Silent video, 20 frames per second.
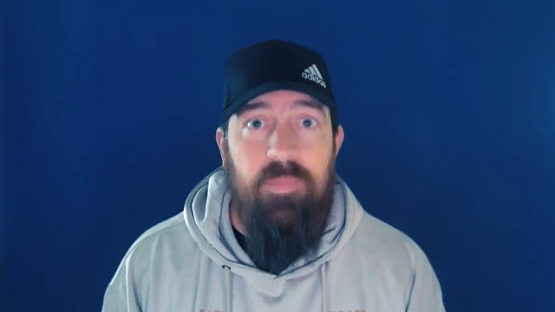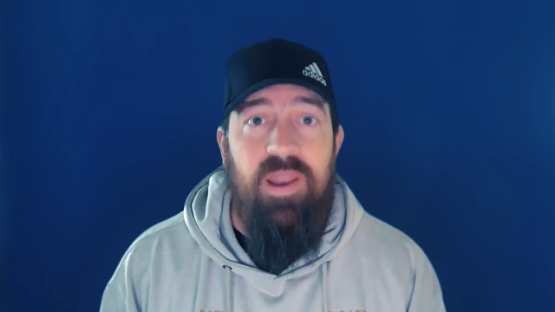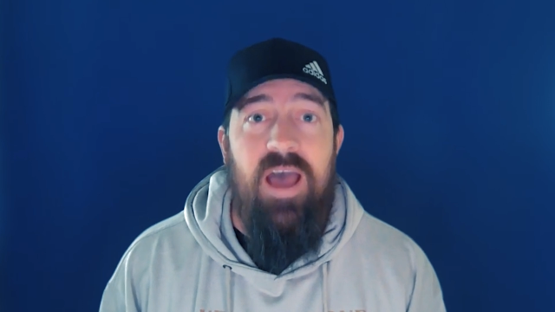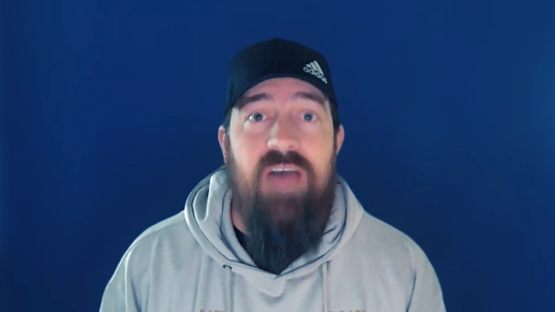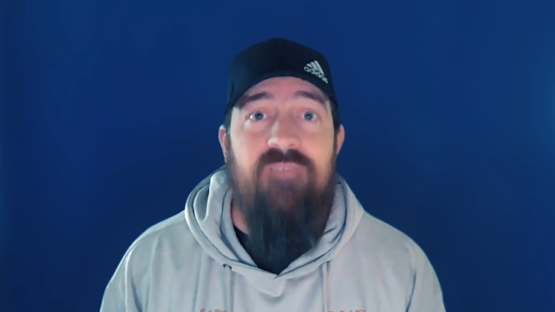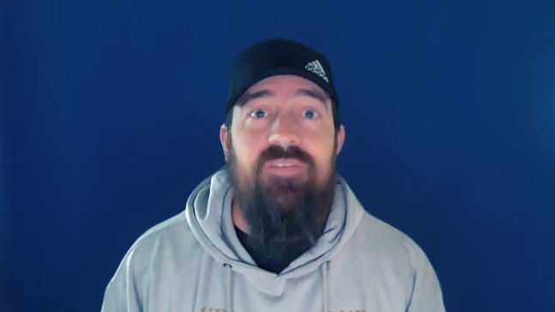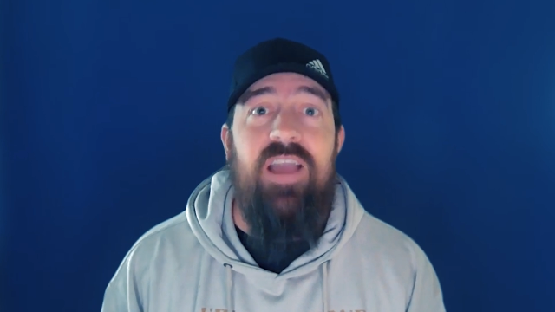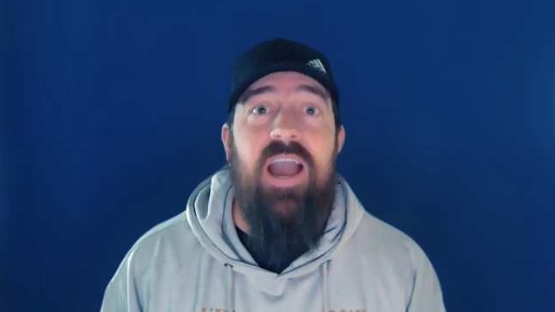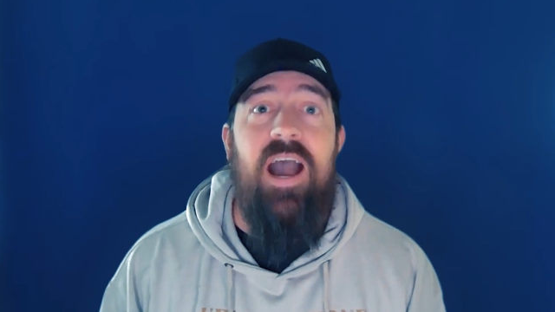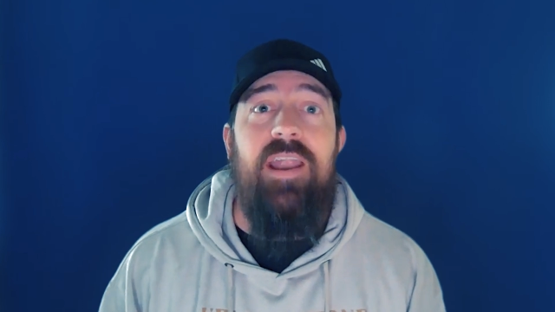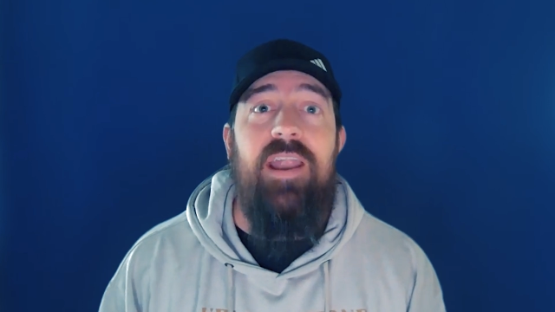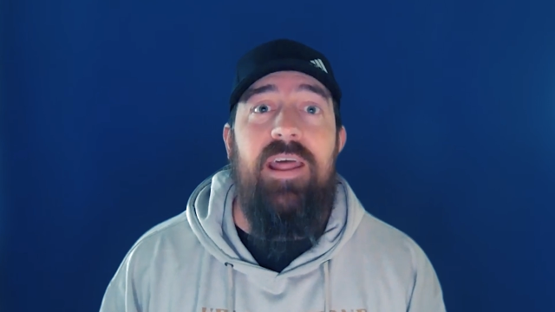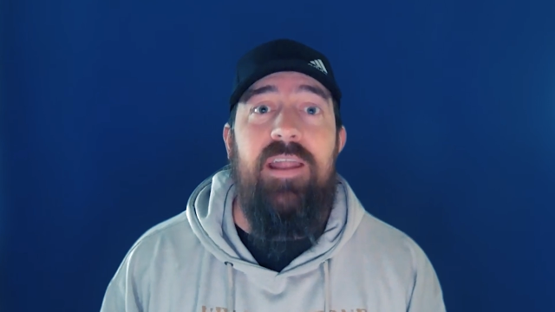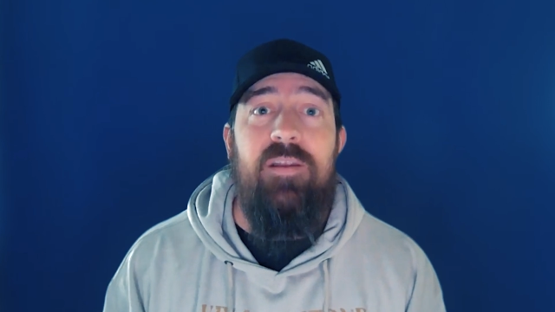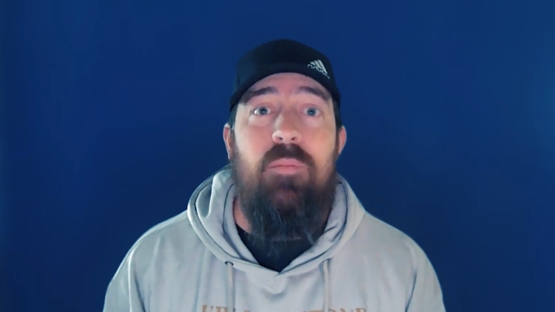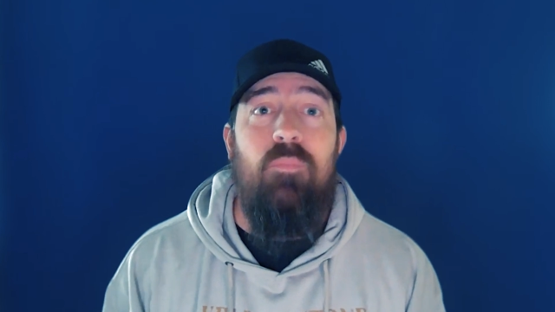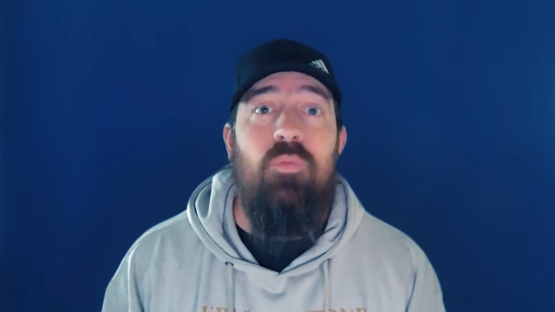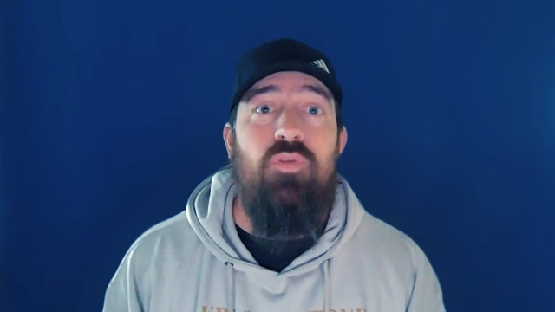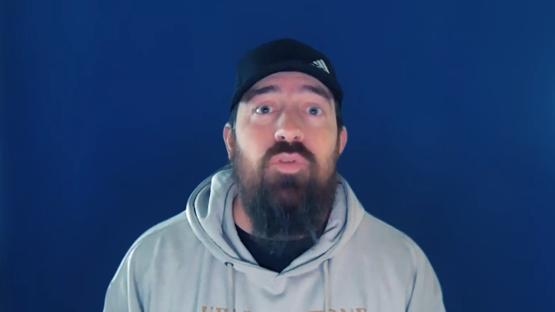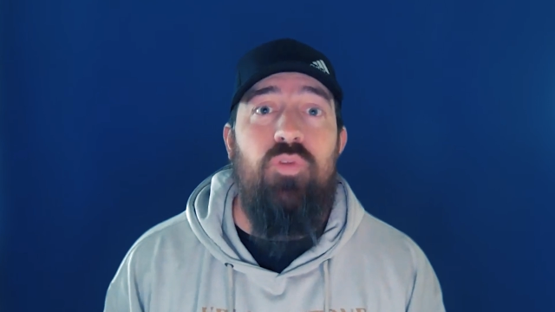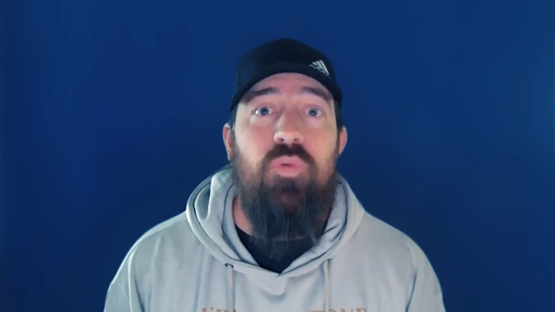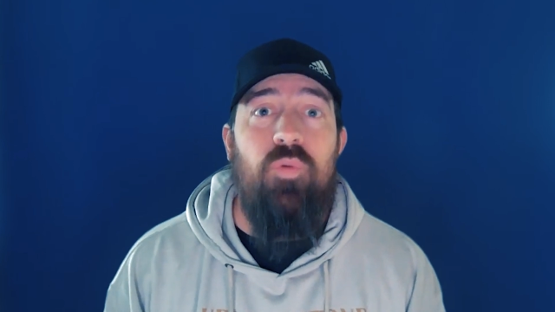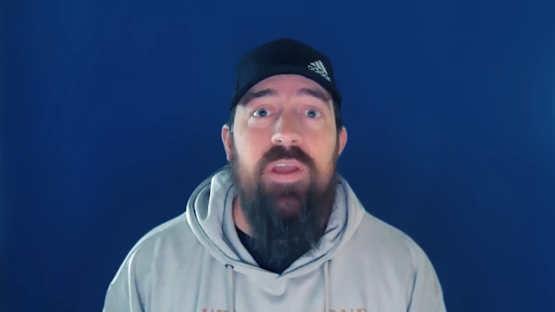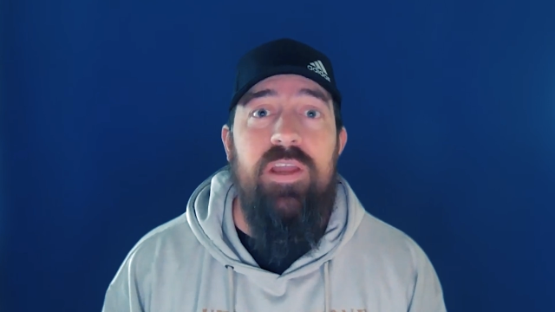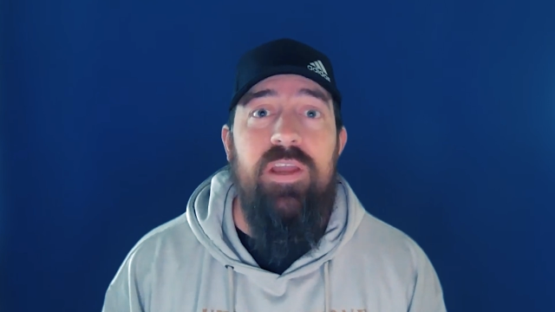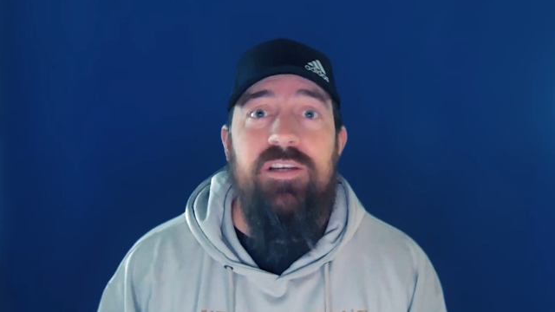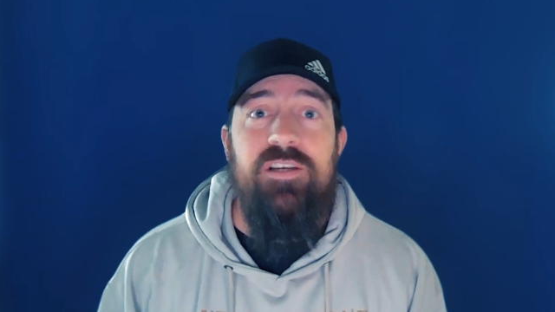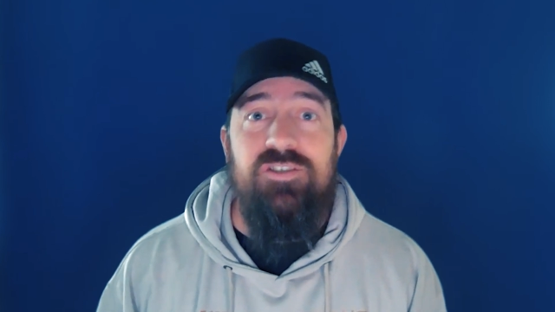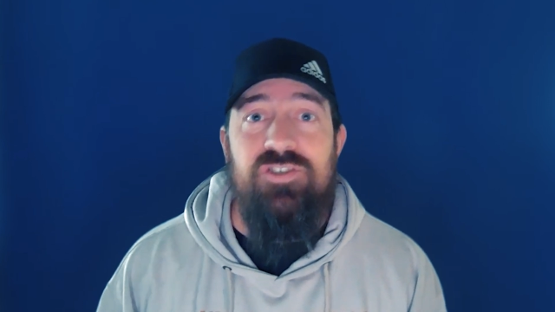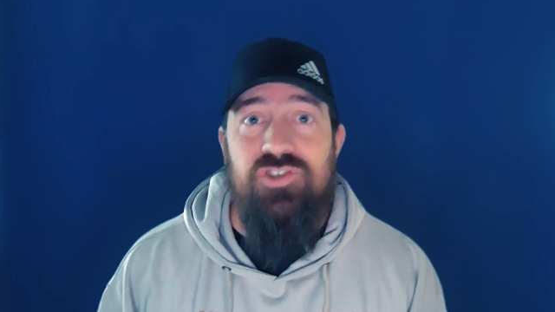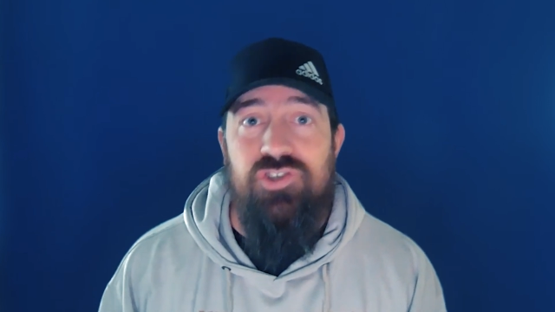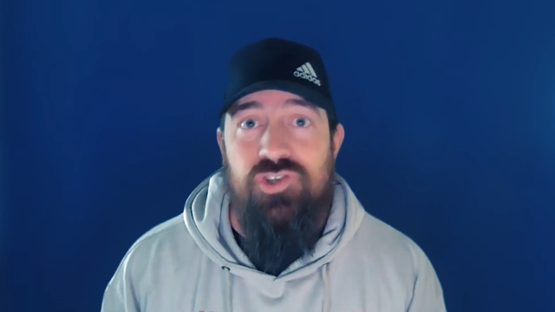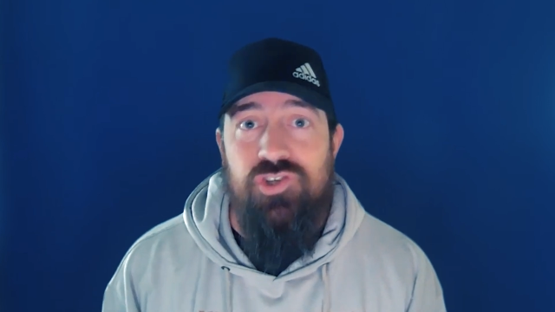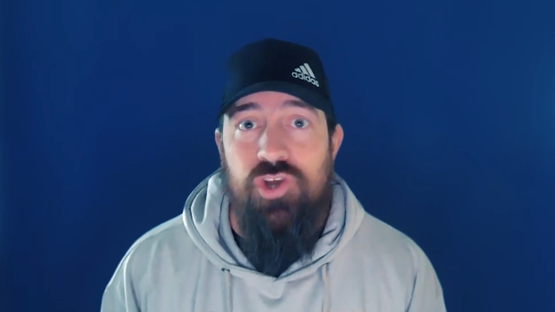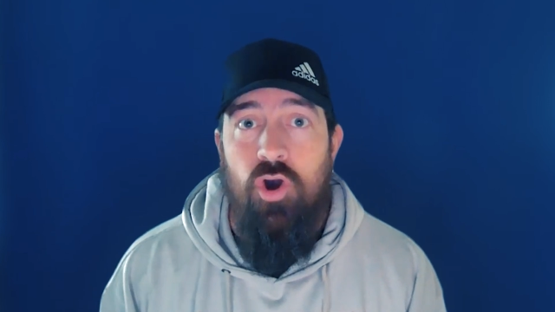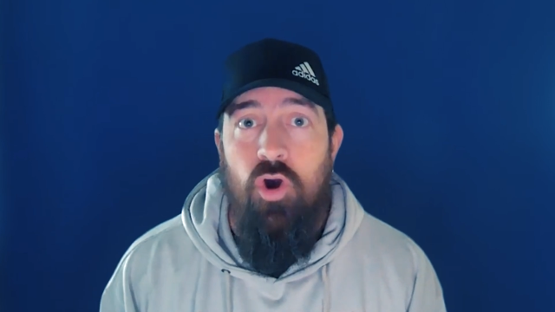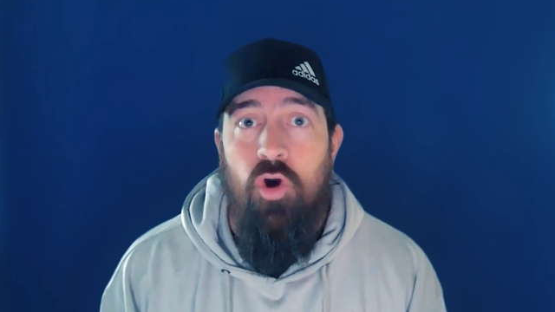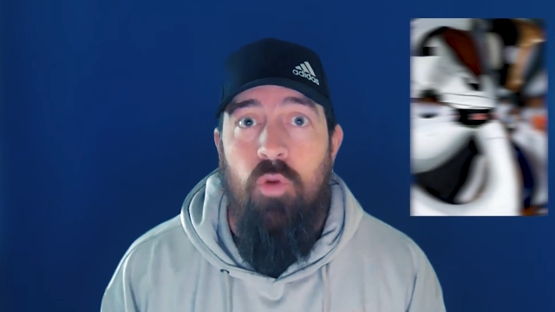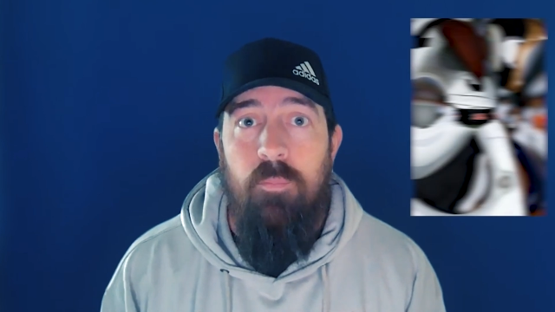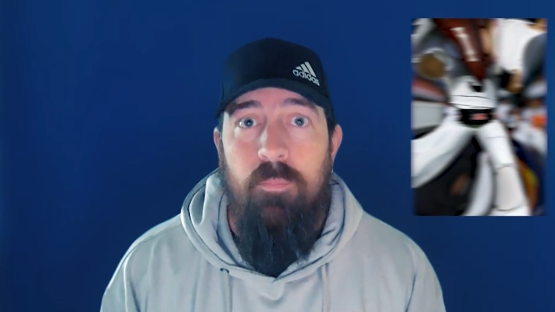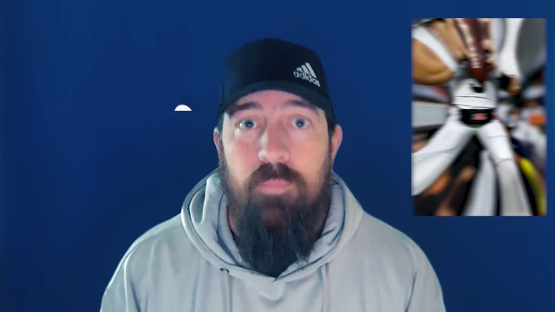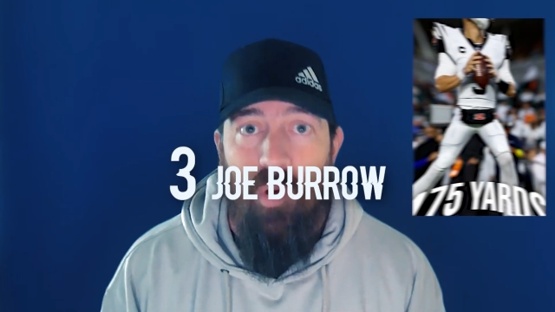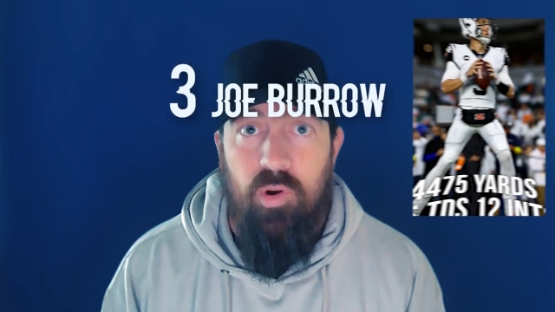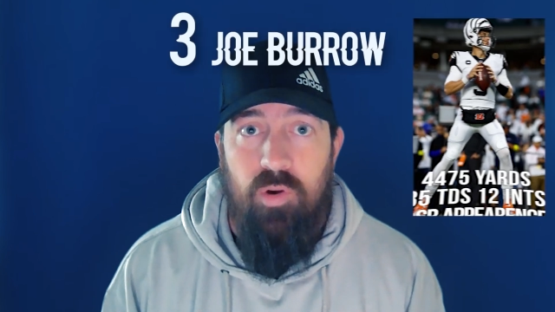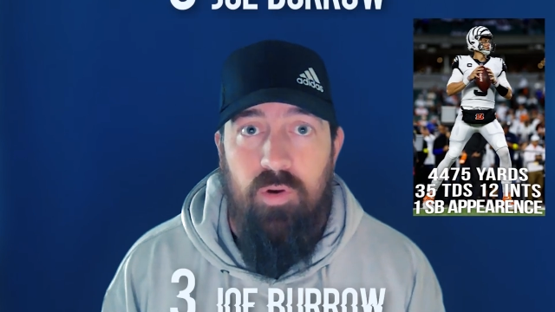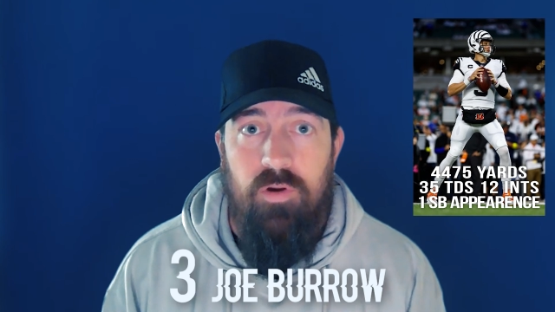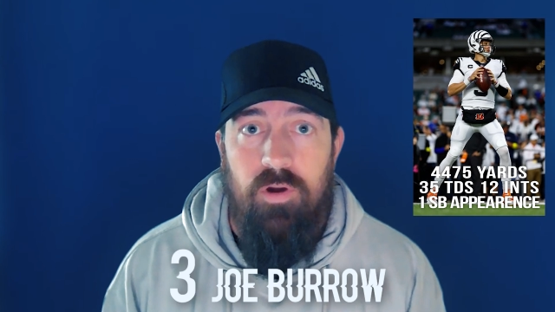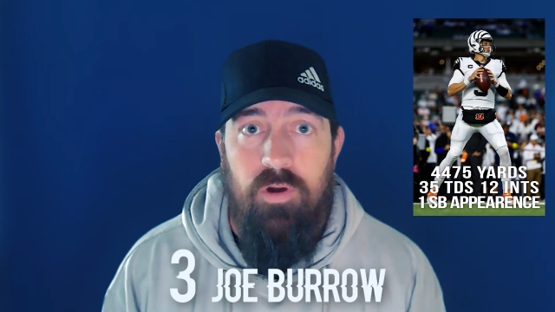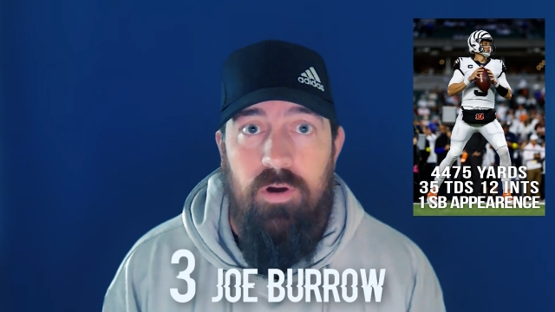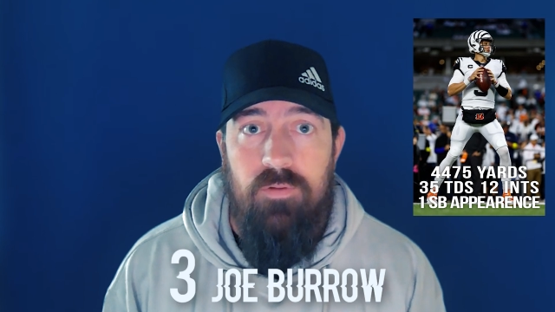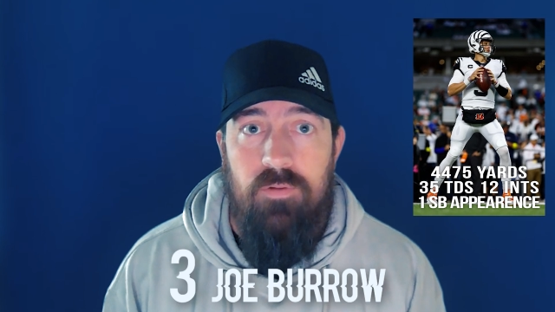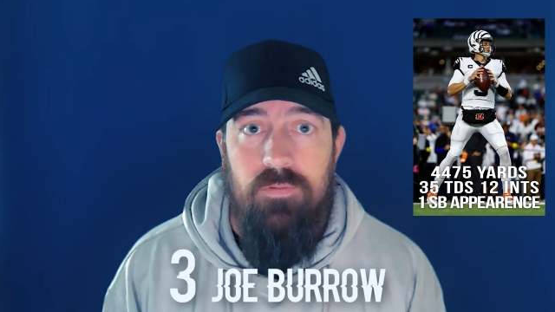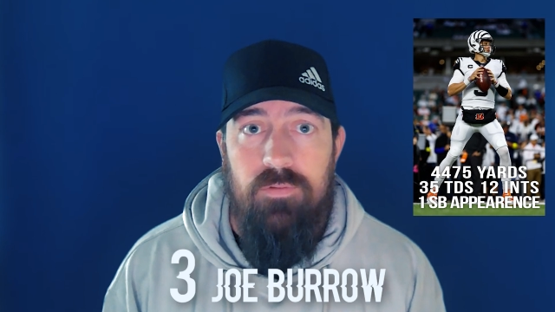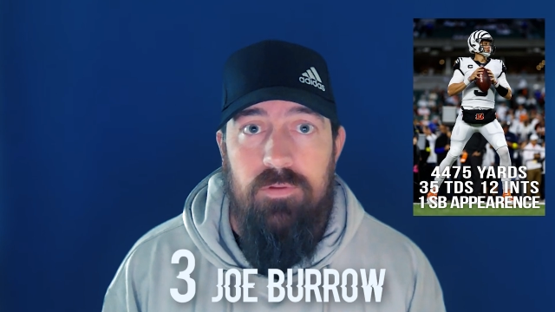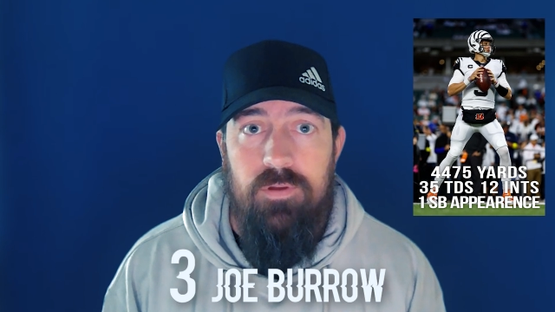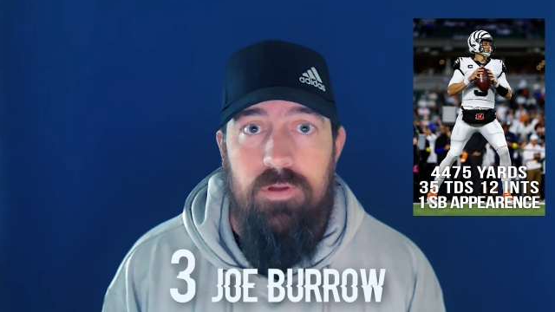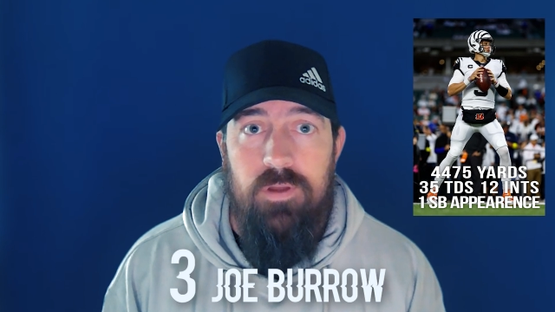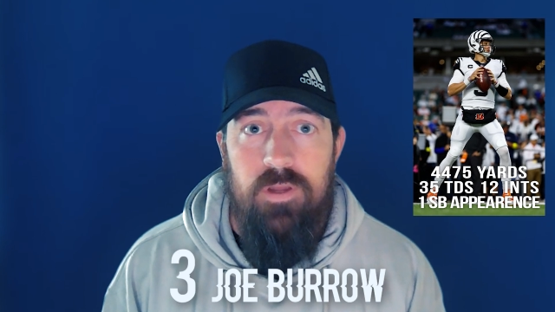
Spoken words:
But I've got at number three is Joe Burrow.